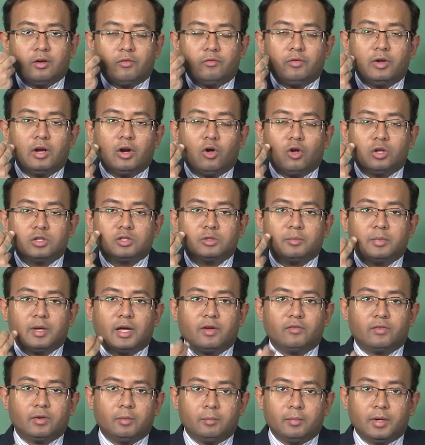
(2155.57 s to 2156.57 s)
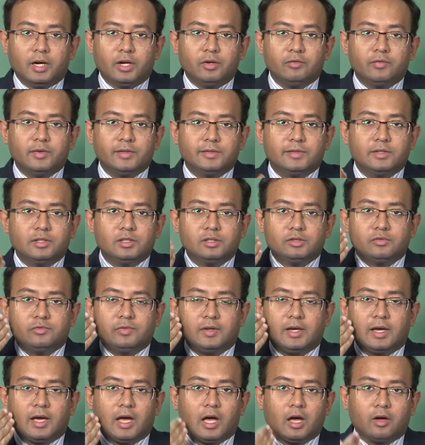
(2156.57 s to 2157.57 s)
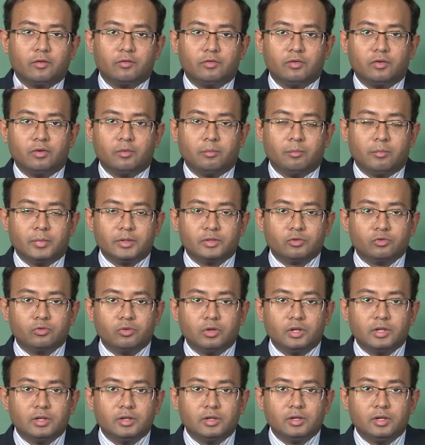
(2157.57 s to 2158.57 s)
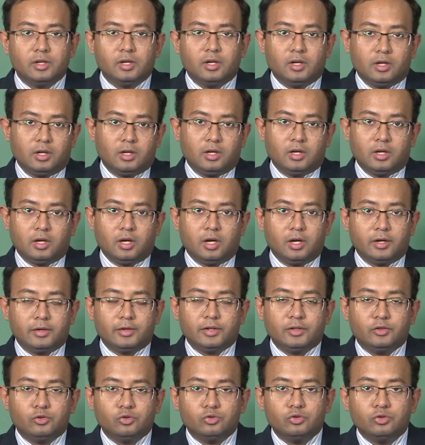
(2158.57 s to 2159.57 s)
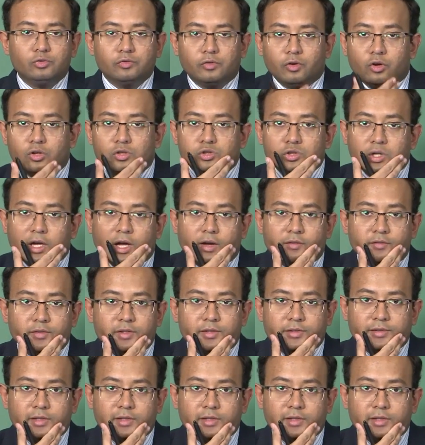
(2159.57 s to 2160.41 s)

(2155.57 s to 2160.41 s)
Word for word: We will also be having blood vessels, we have muscular uh, tissues, we also have the